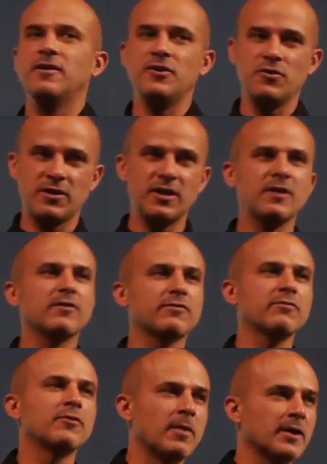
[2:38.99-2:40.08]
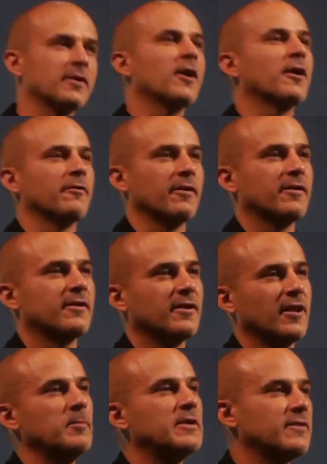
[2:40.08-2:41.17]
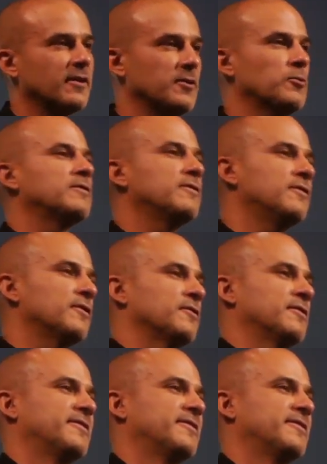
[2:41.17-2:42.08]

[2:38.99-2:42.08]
You can get through to my daughter. Let me tell you what to do.